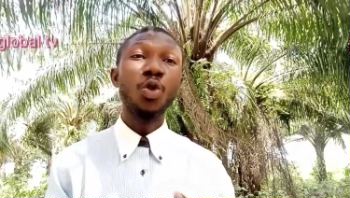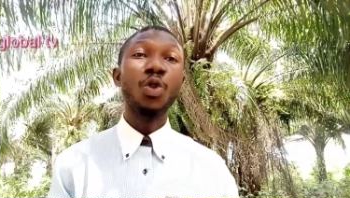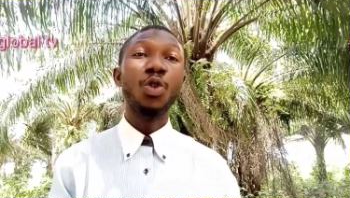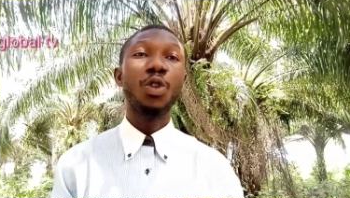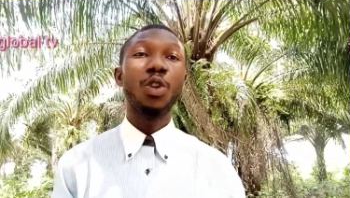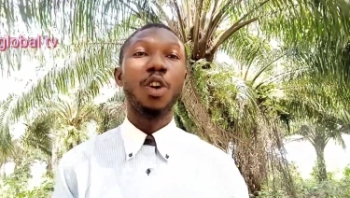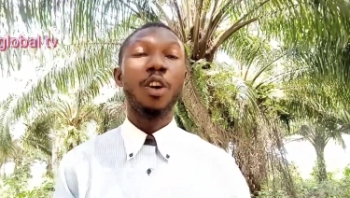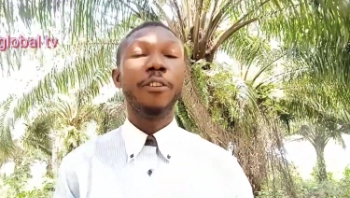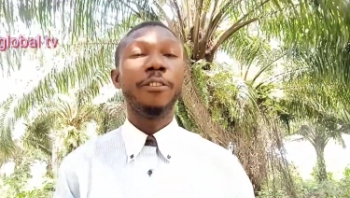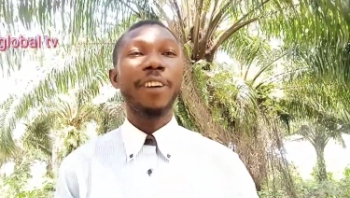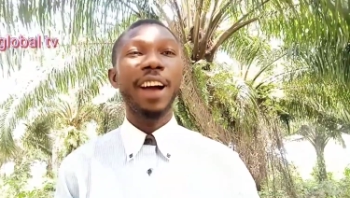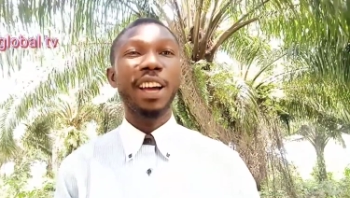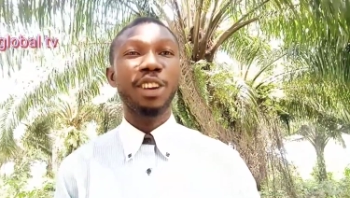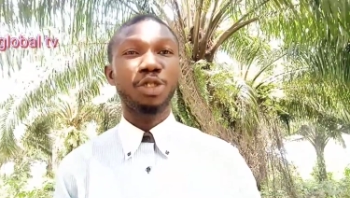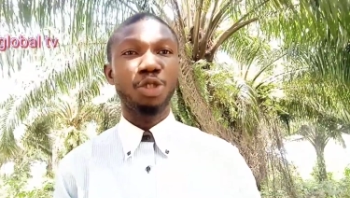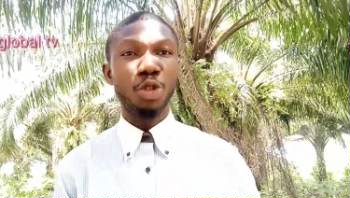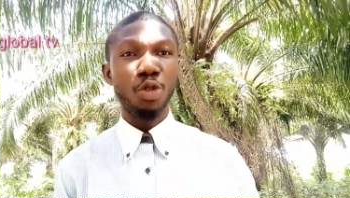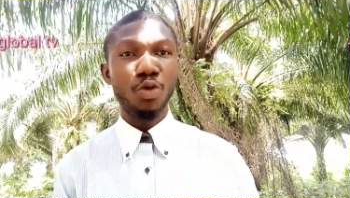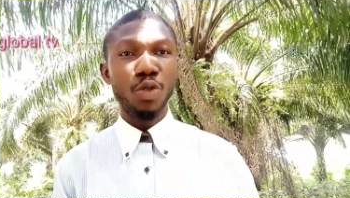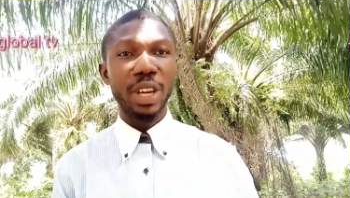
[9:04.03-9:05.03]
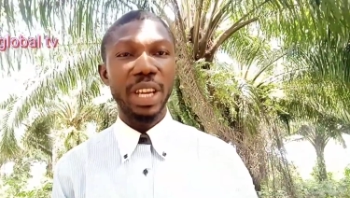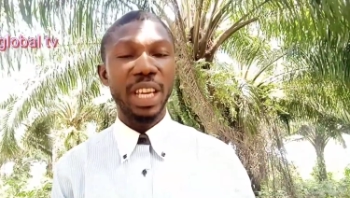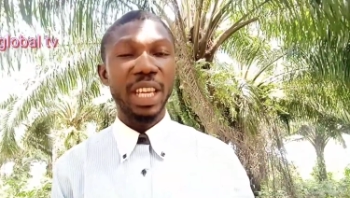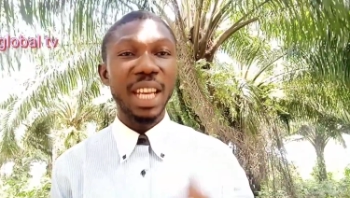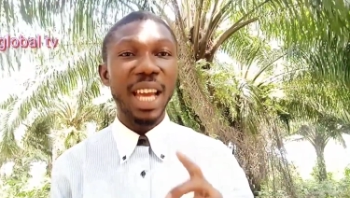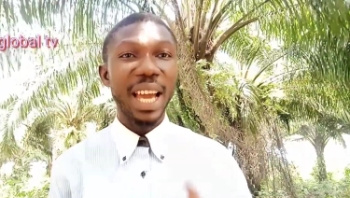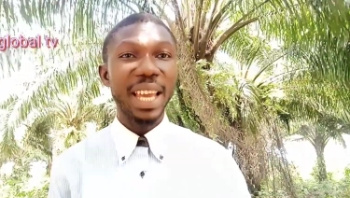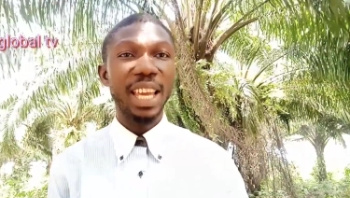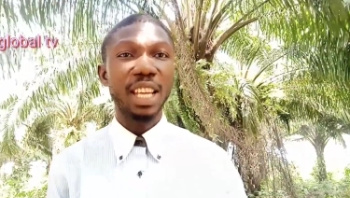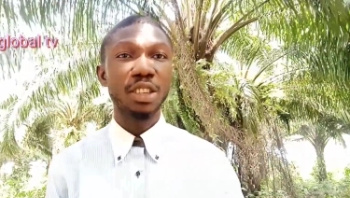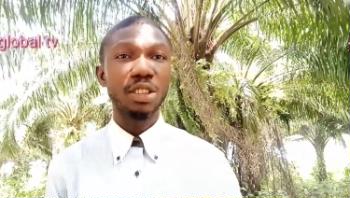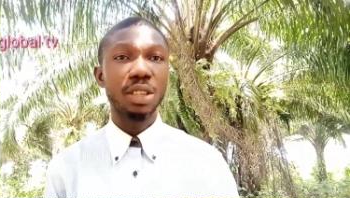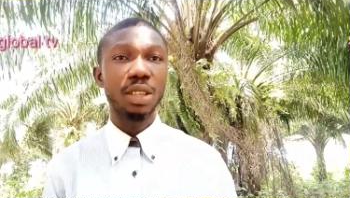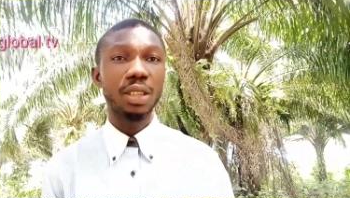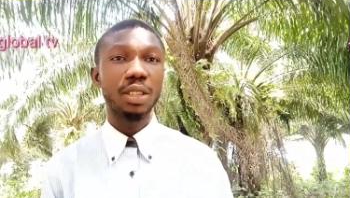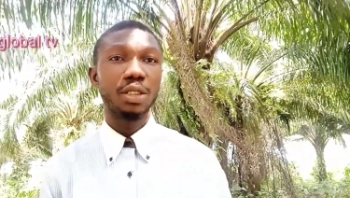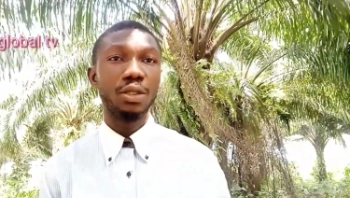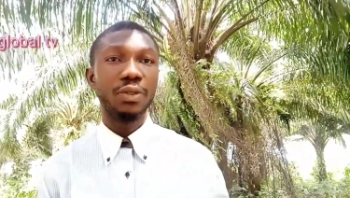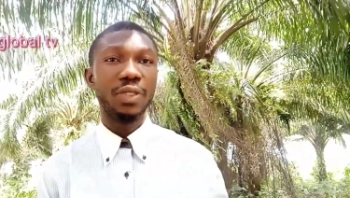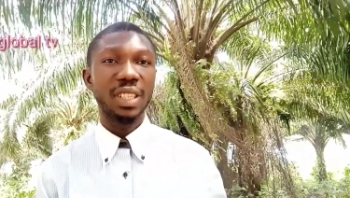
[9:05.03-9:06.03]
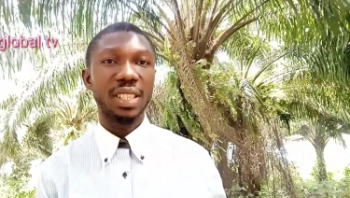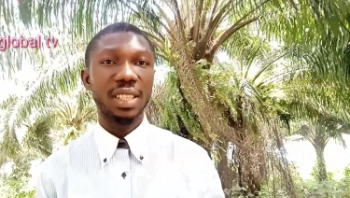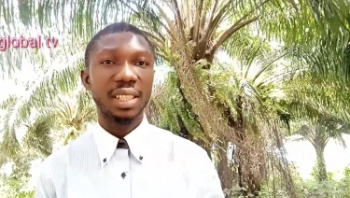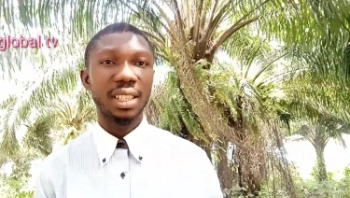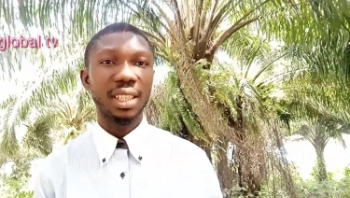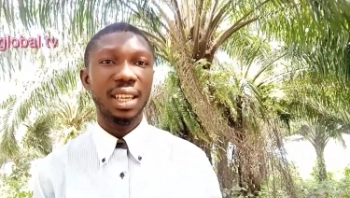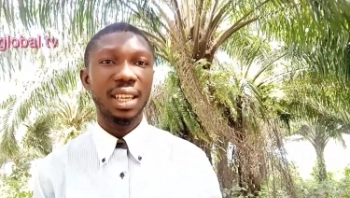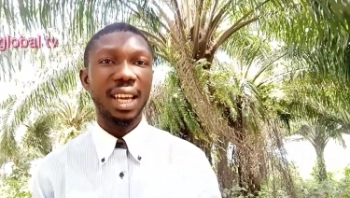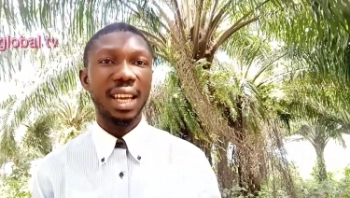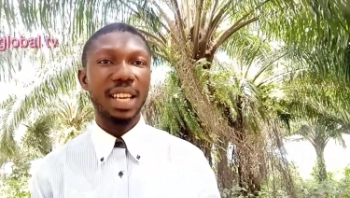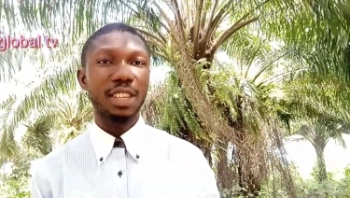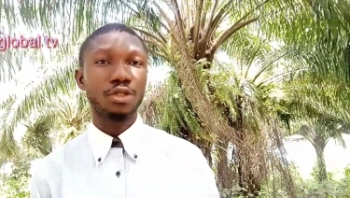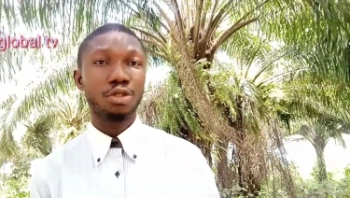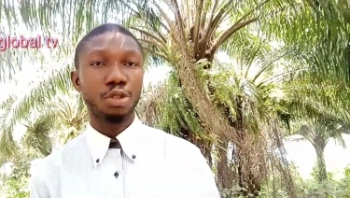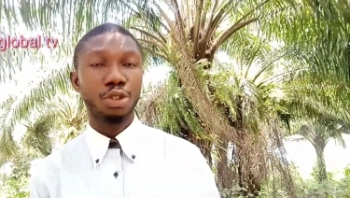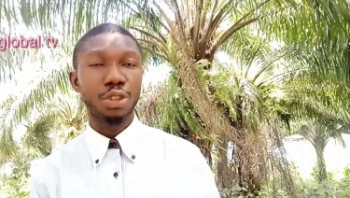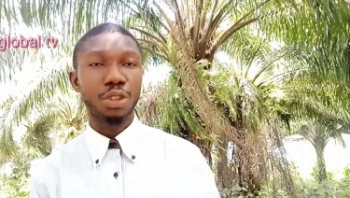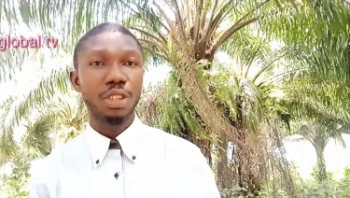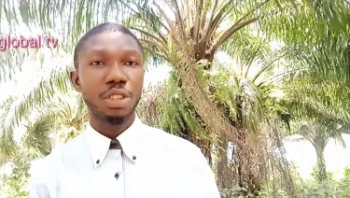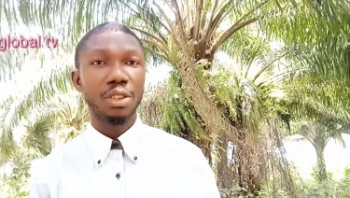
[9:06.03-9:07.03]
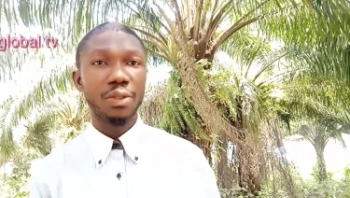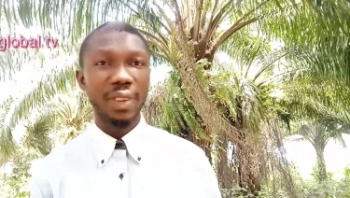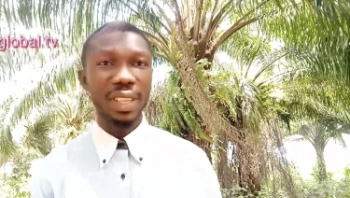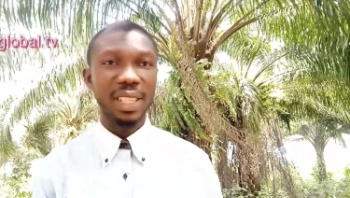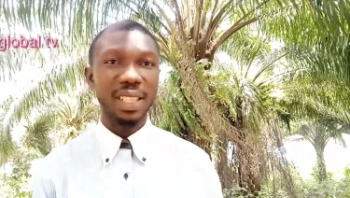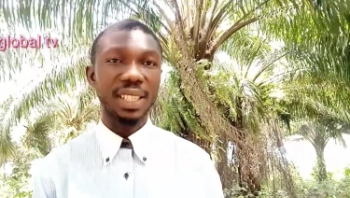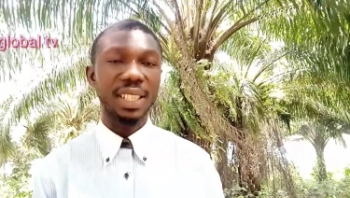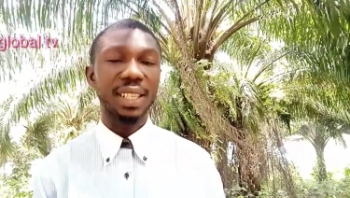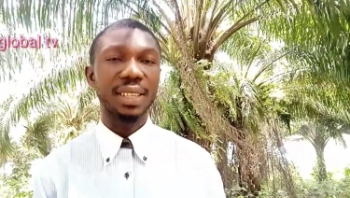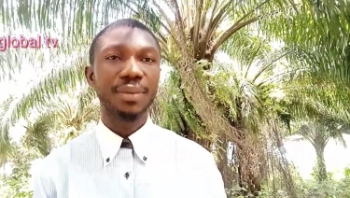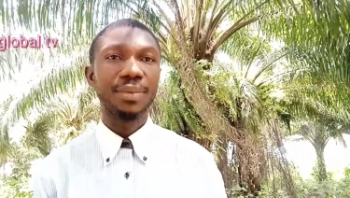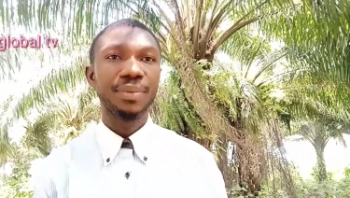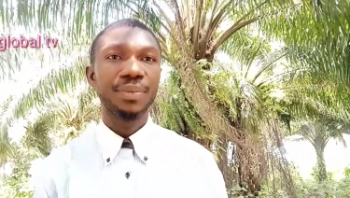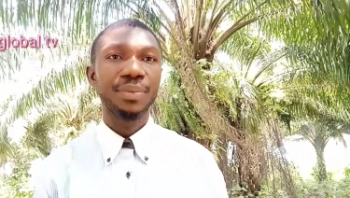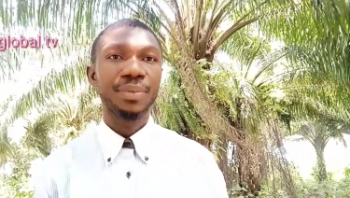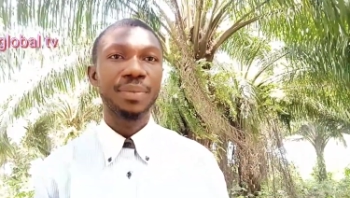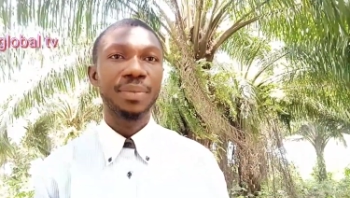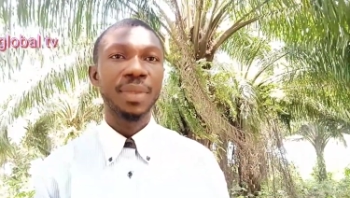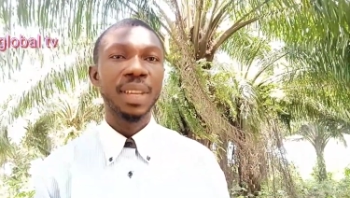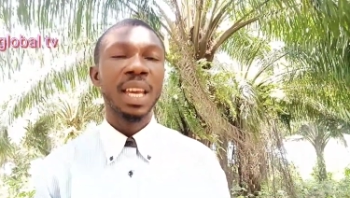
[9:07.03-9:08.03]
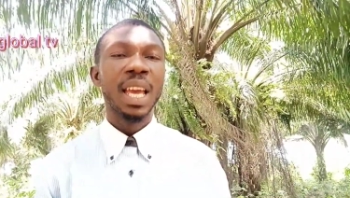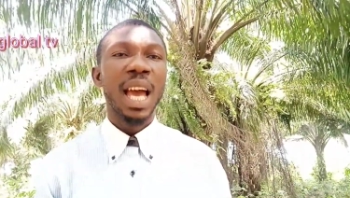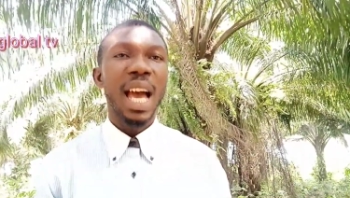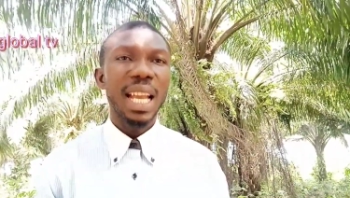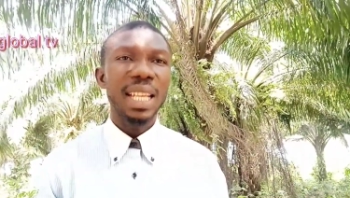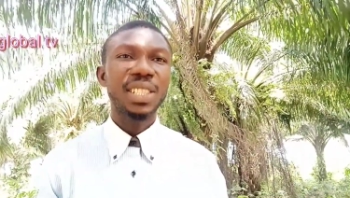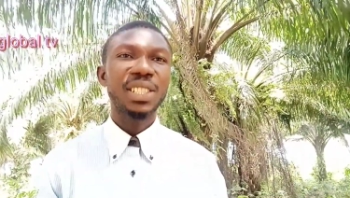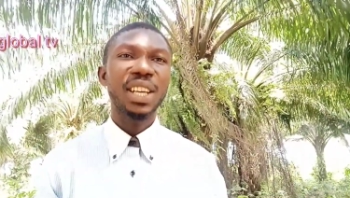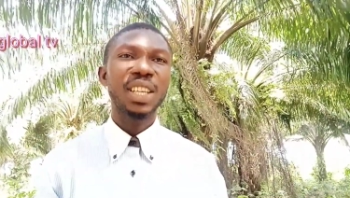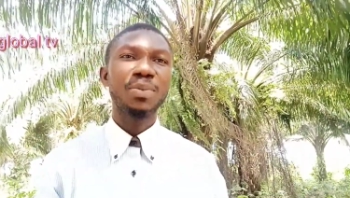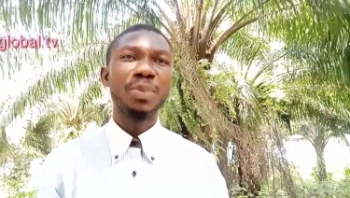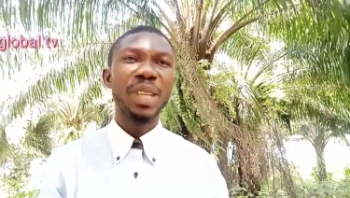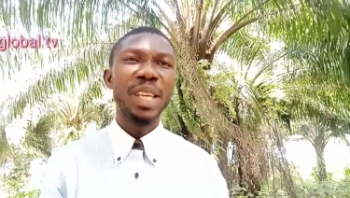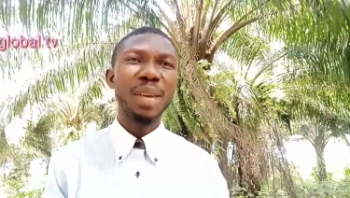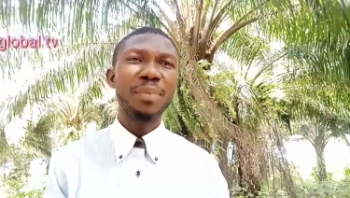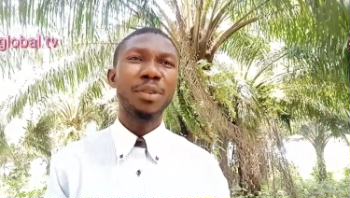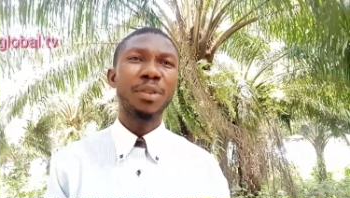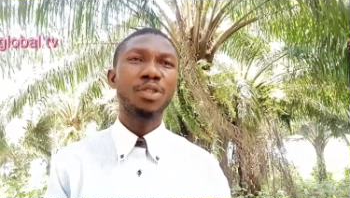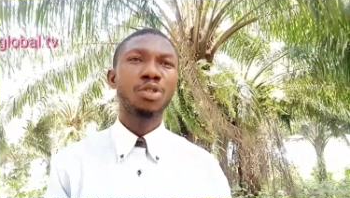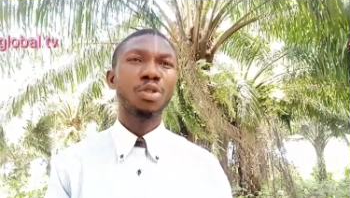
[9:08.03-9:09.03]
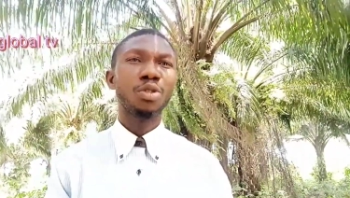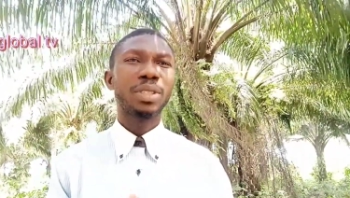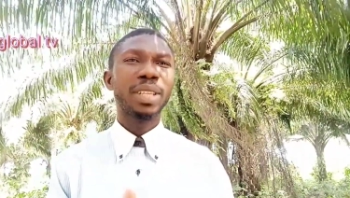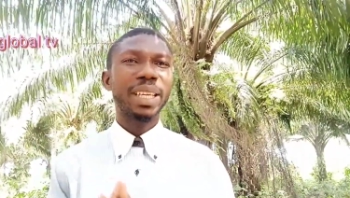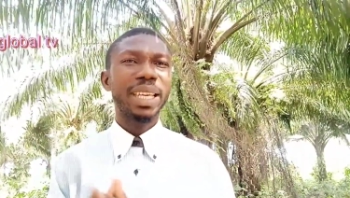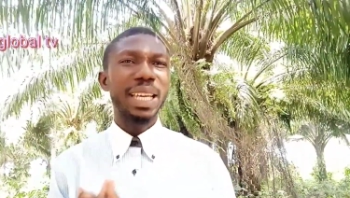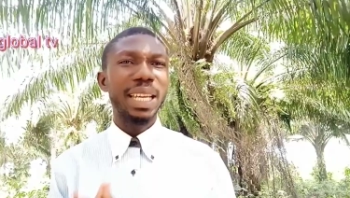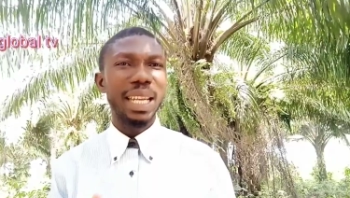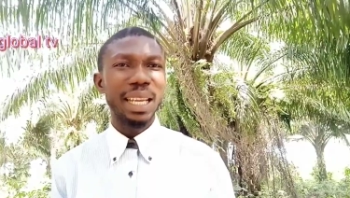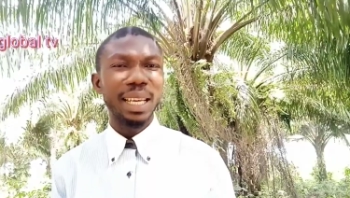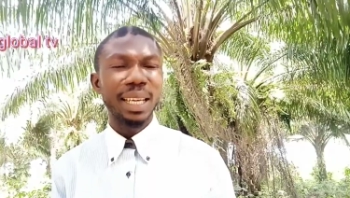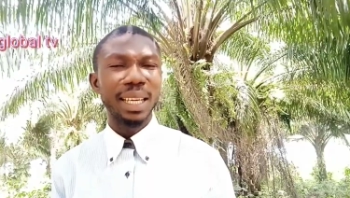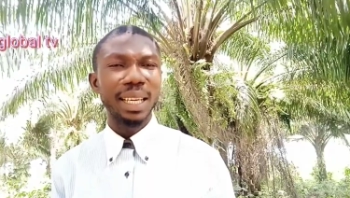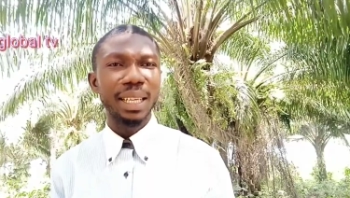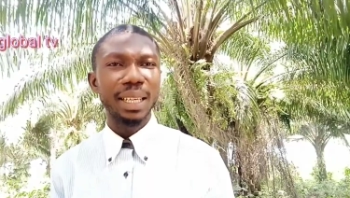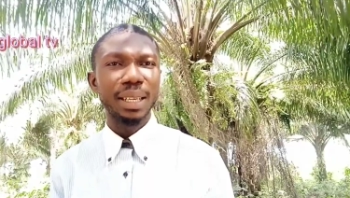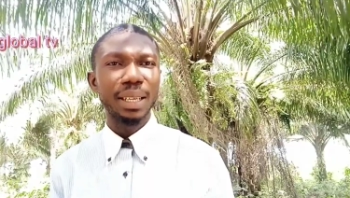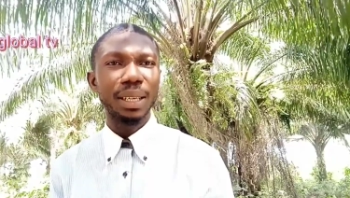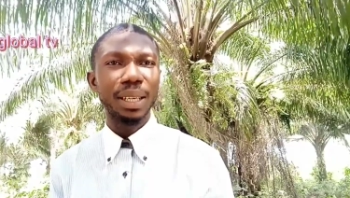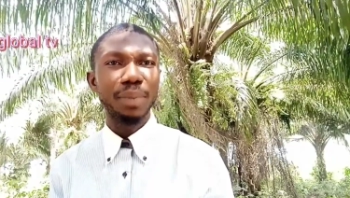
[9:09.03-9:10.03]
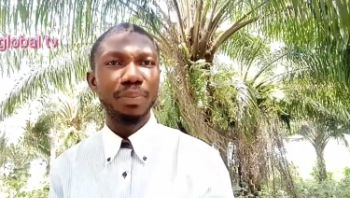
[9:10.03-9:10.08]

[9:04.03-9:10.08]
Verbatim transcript: persons and I asked them what is their benefit in doing this business.